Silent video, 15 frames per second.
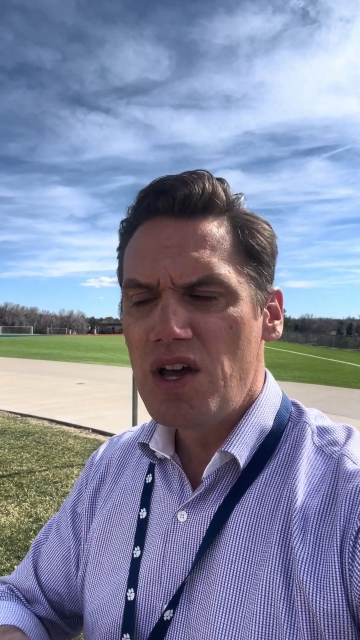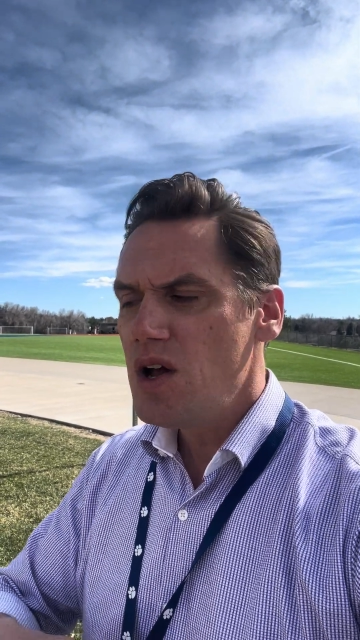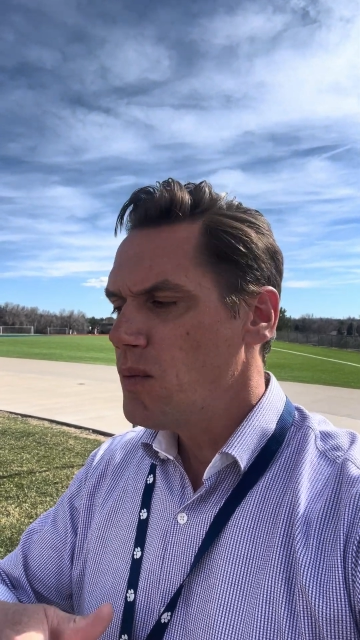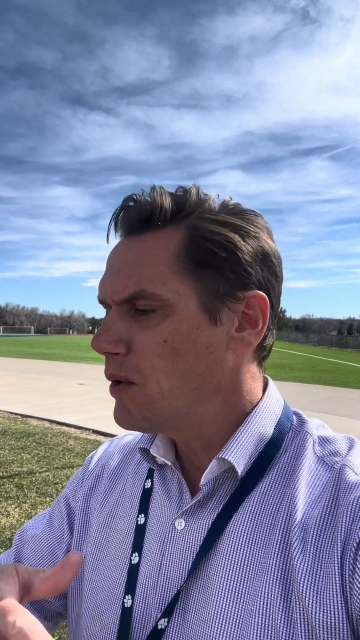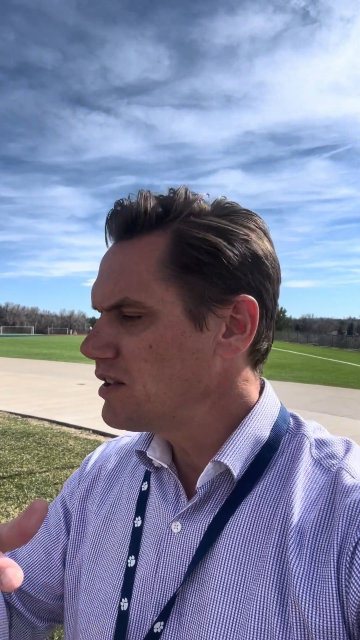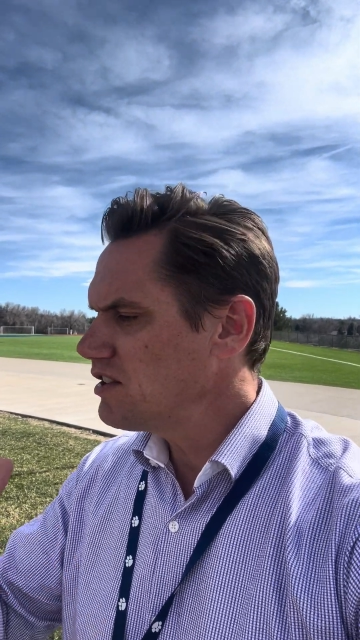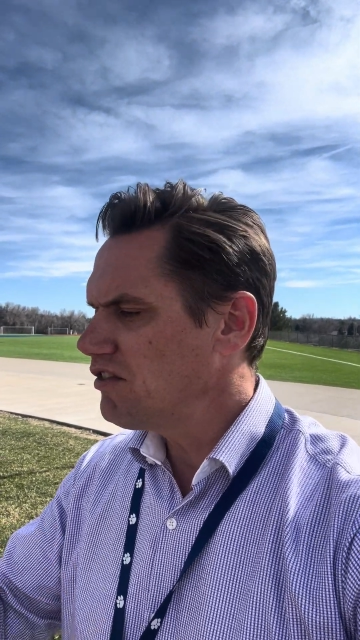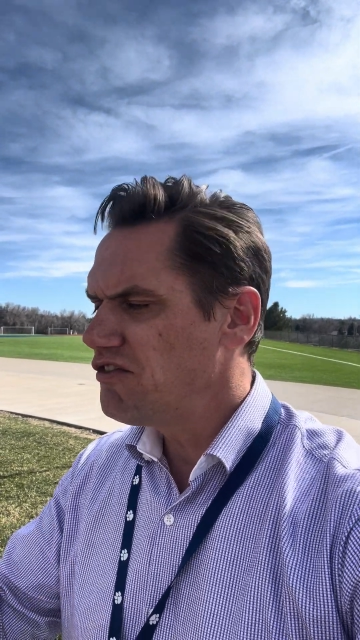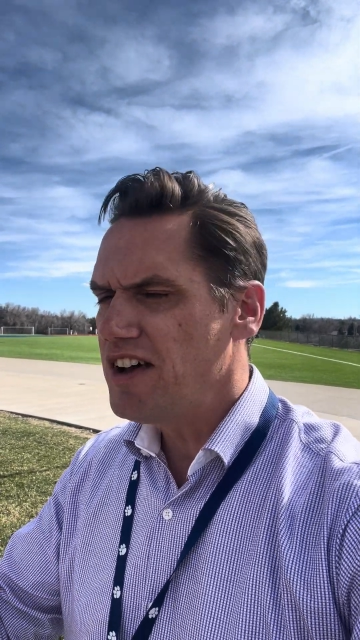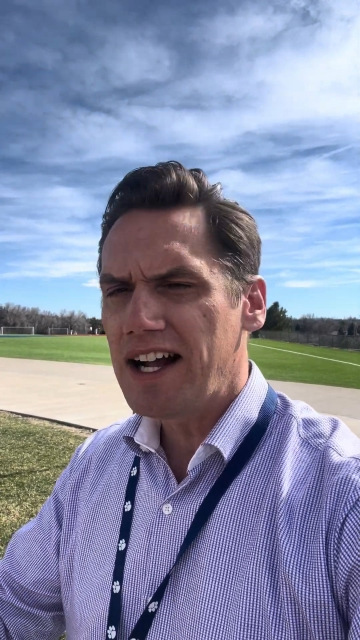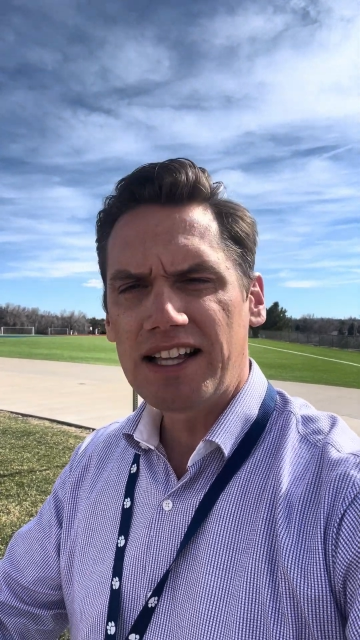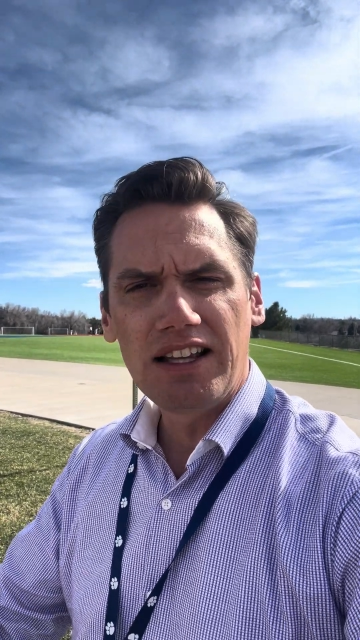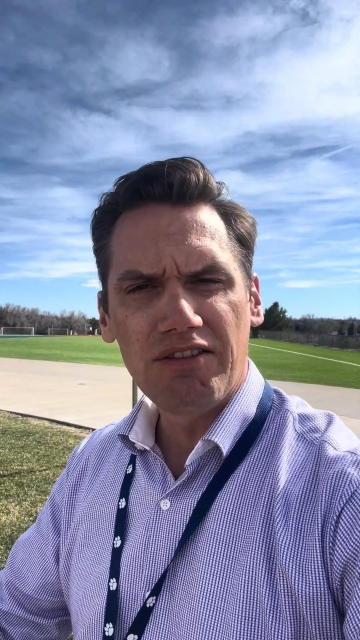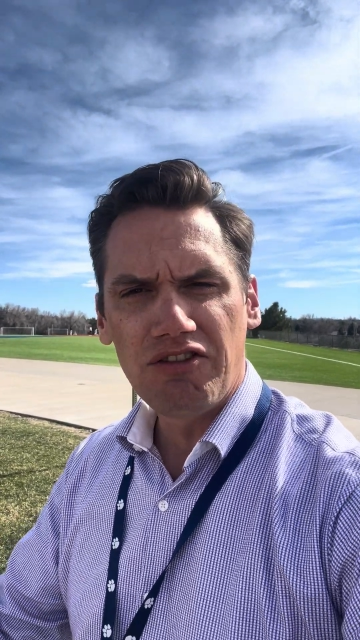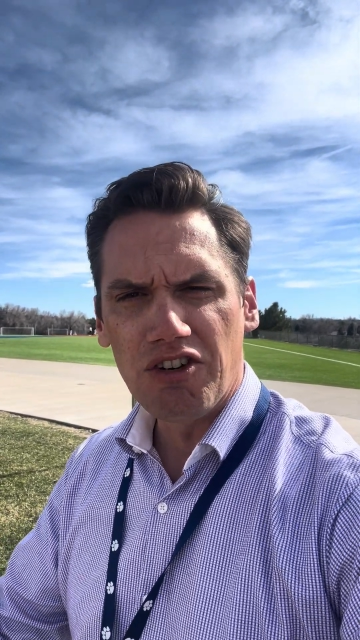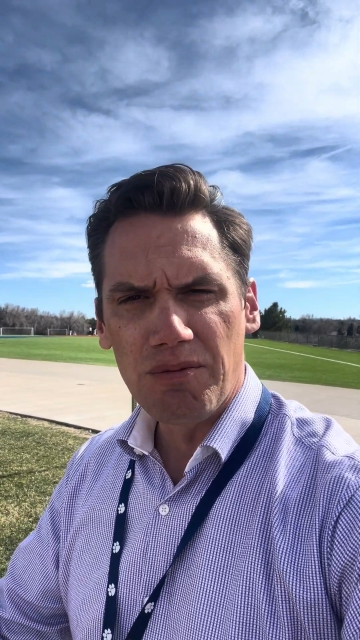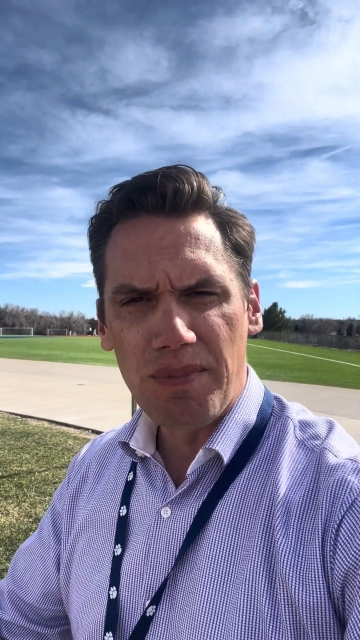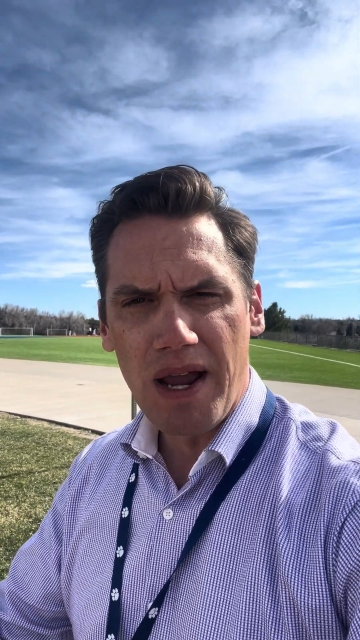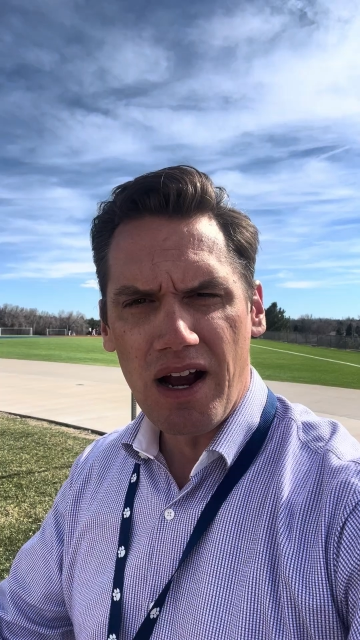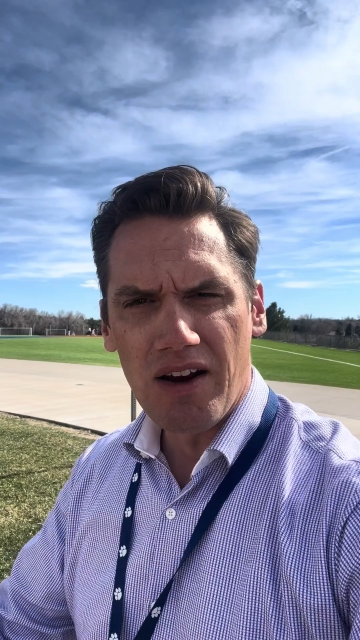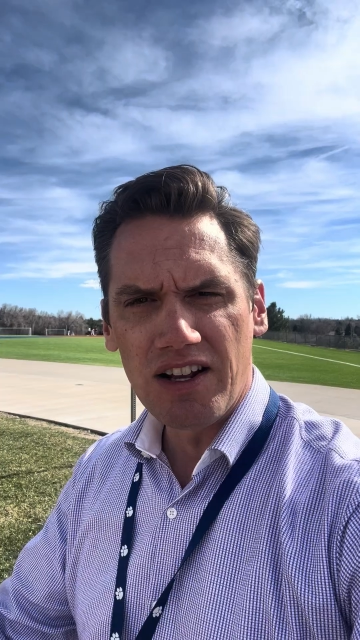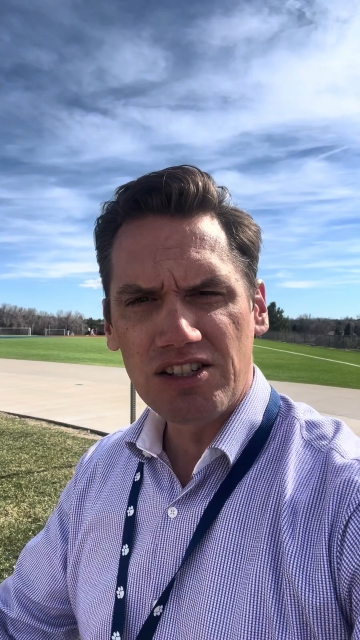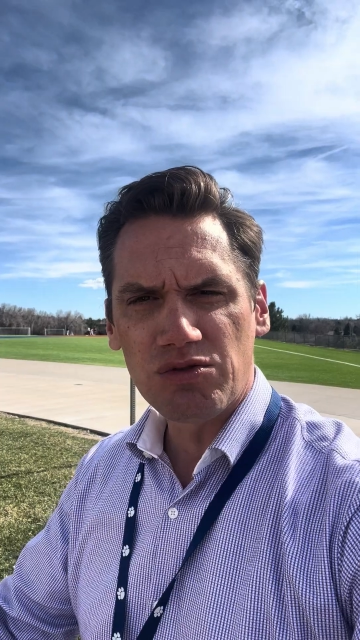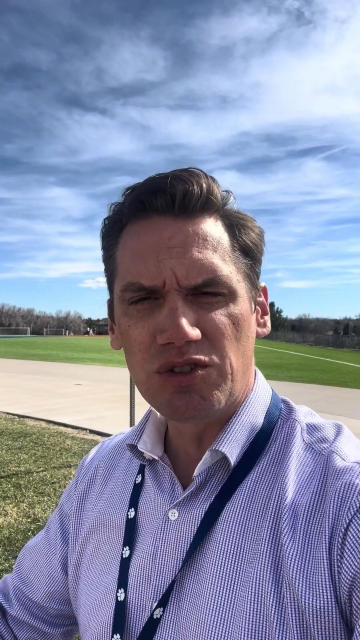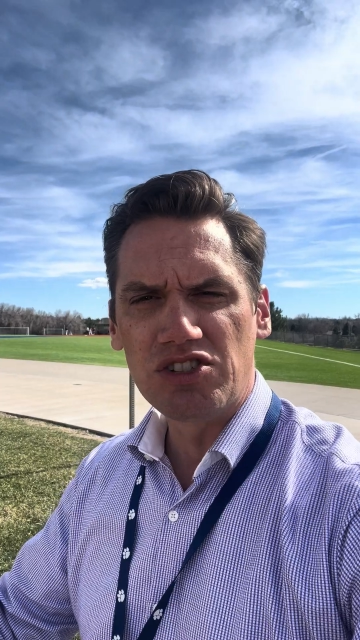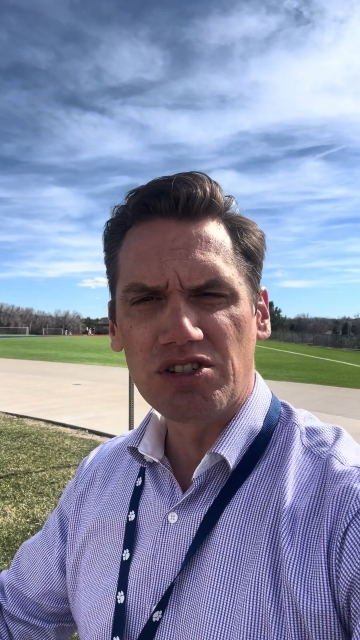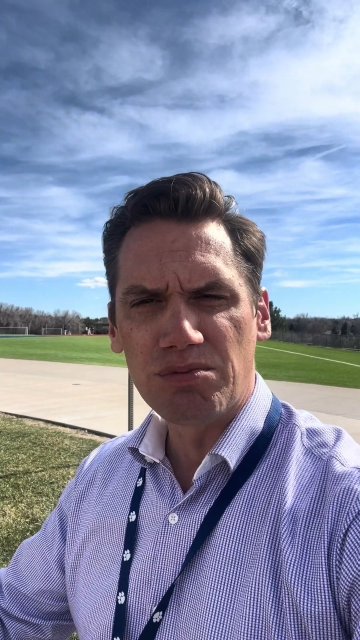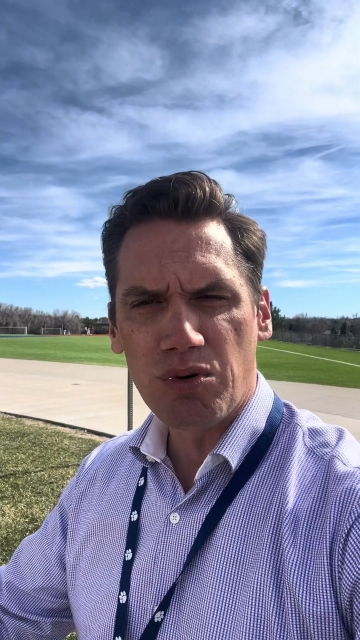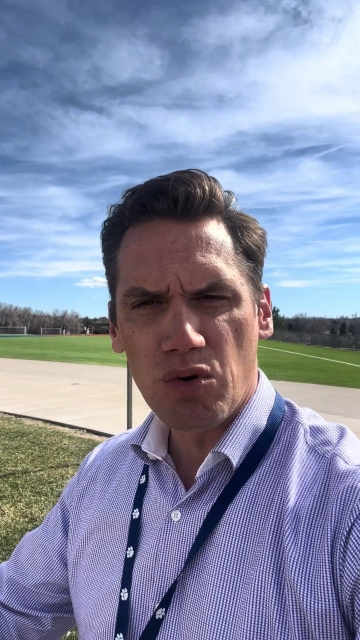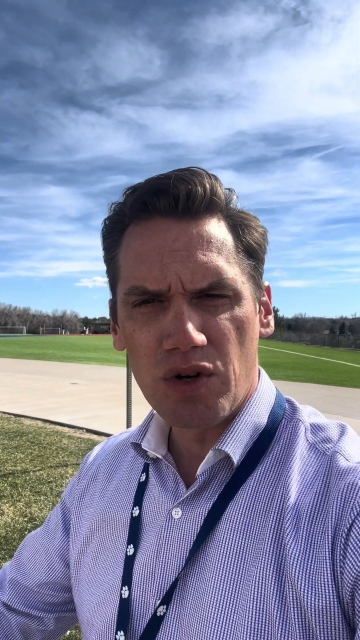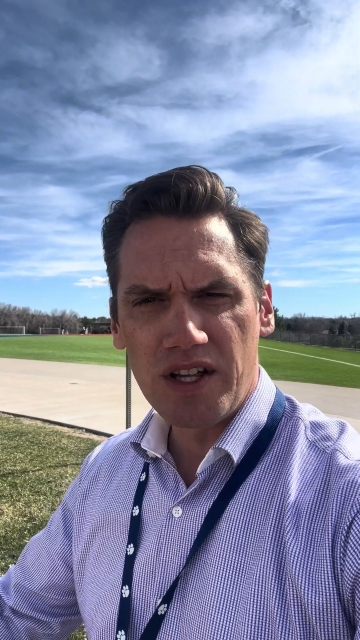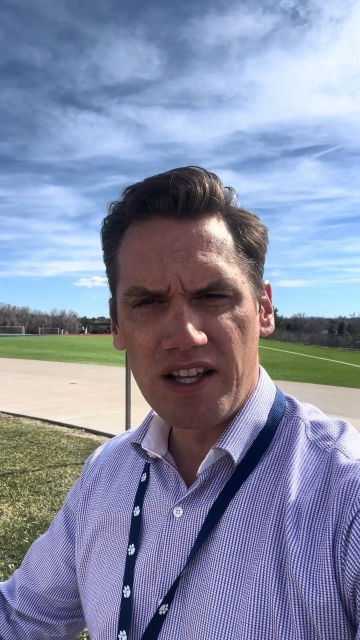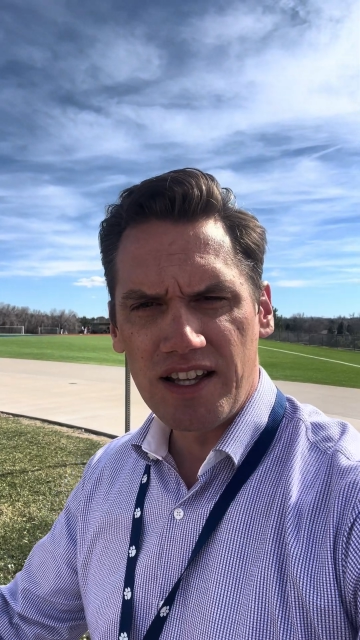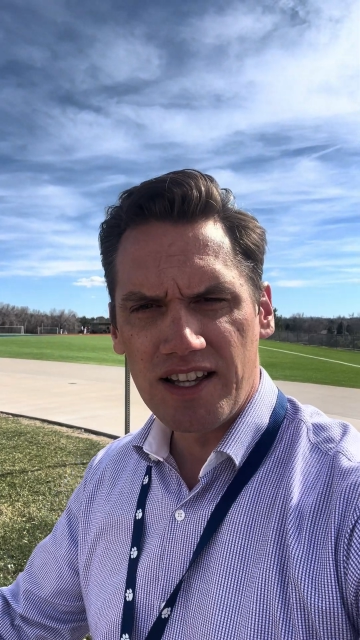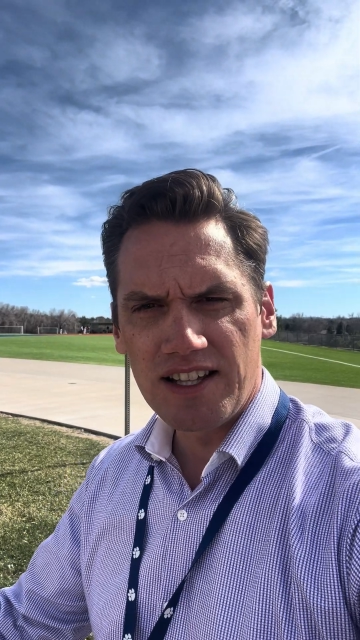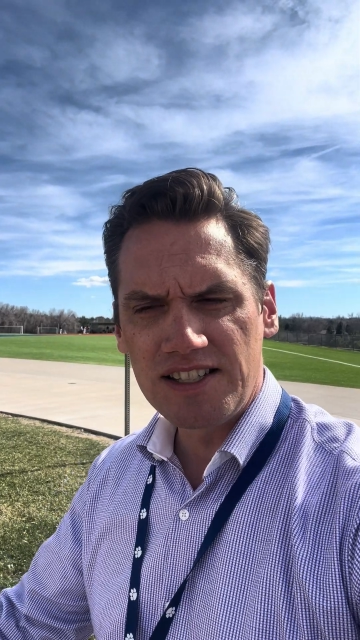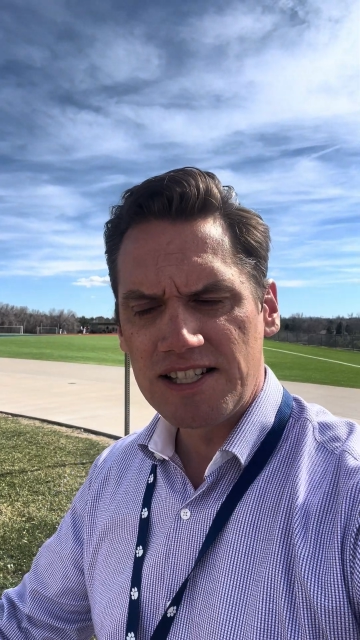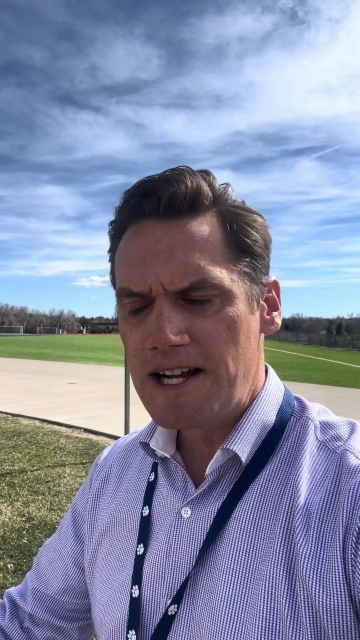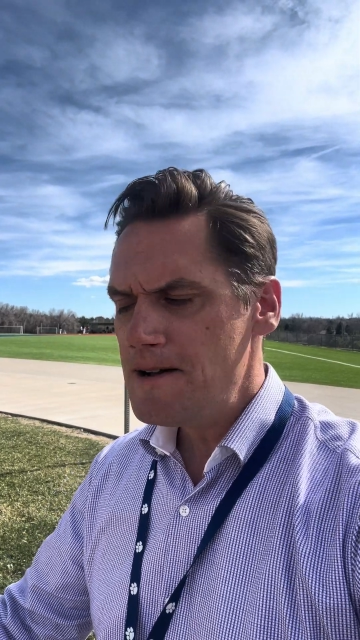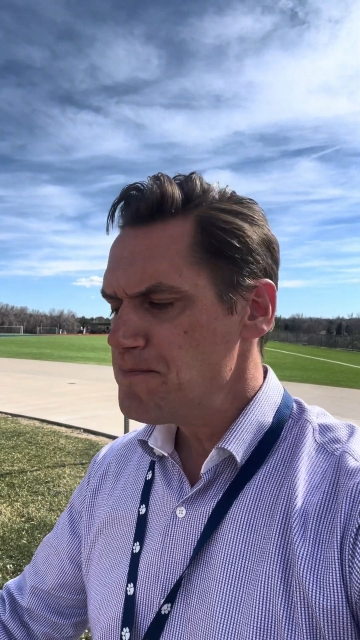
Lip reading: what's effective for parents when supporting kids.